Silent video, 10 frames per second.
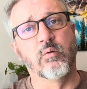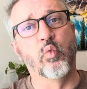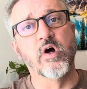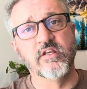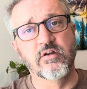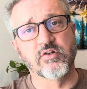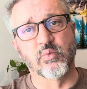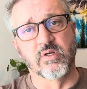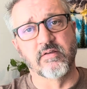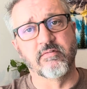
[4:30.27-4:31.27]
1 year's
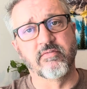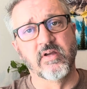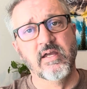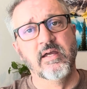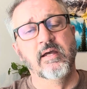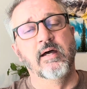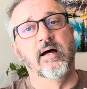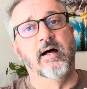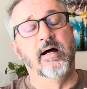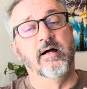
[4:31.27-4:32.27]
worth of
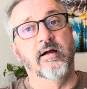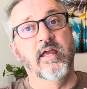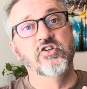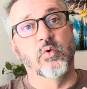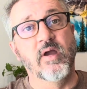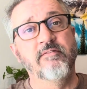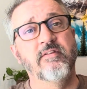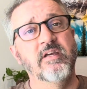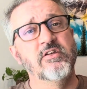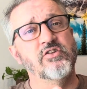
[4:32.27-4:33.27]
HOA
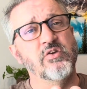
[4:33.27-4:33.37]
fees.